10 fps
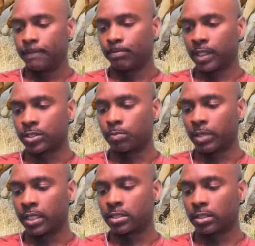that you're
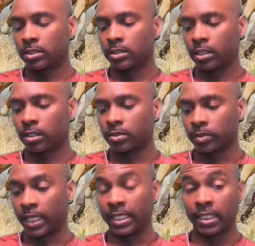basically
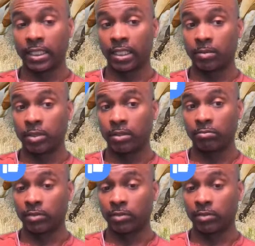creating an enemy.